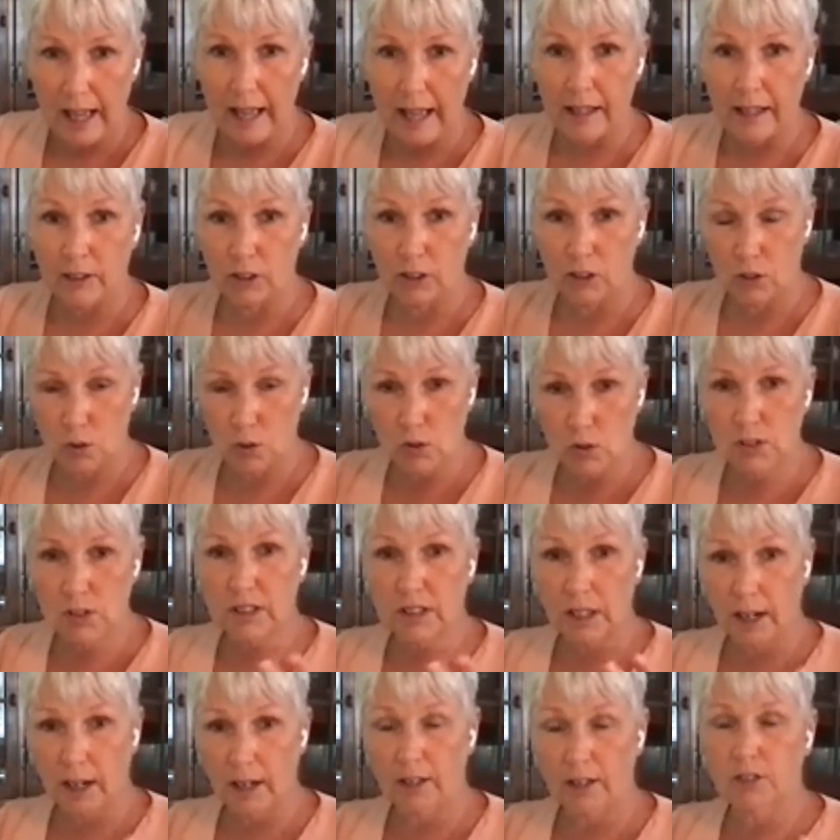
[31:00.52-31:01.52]
and you
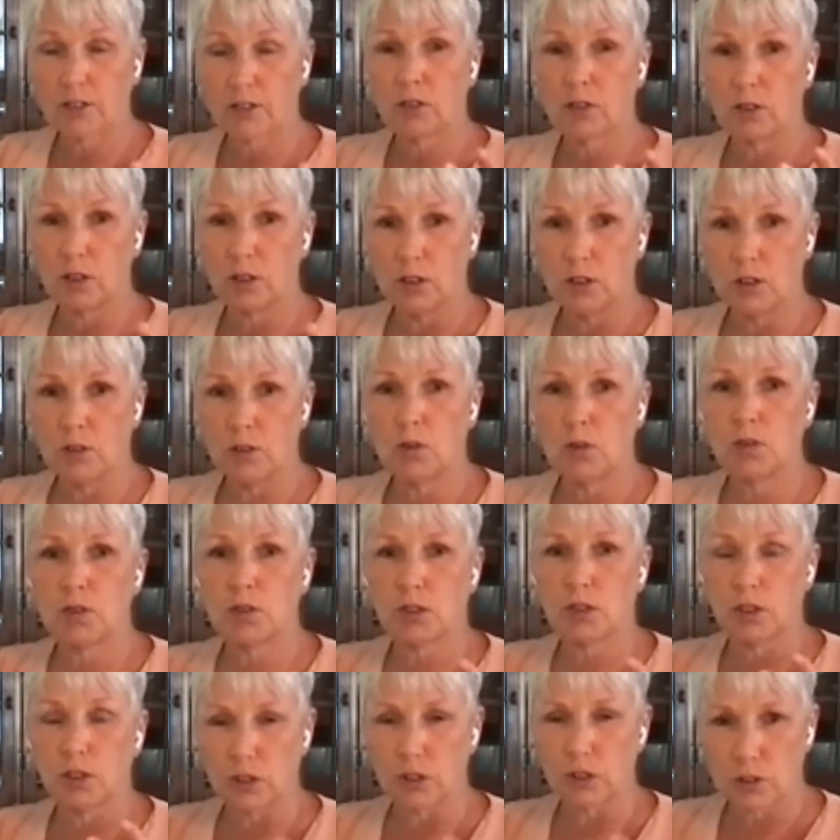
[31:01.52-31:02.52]
start to
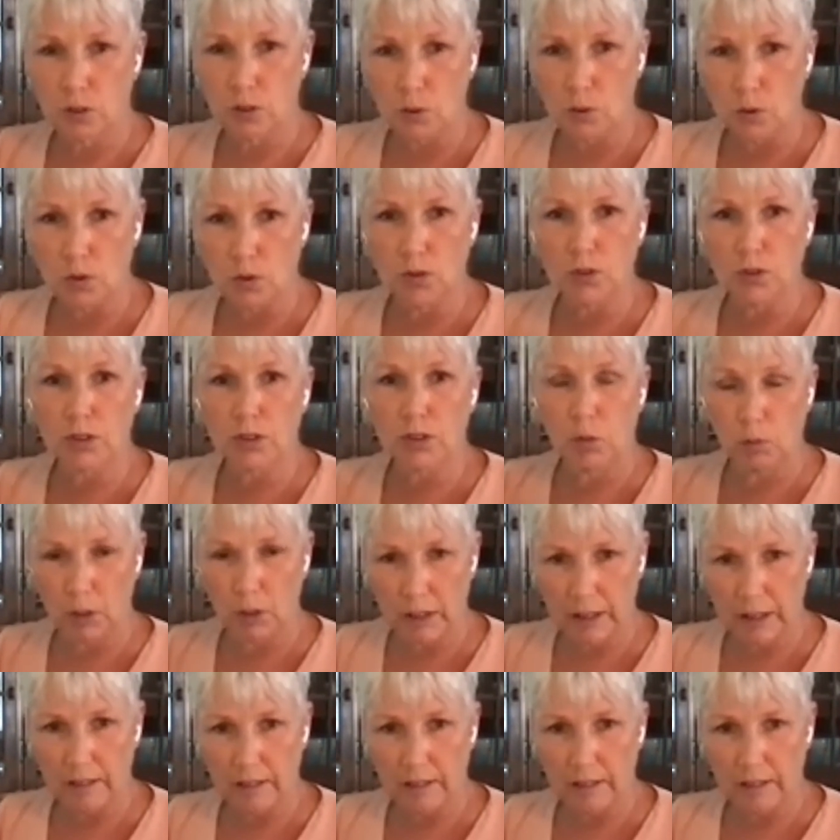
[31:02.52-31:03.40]
use the tools that we're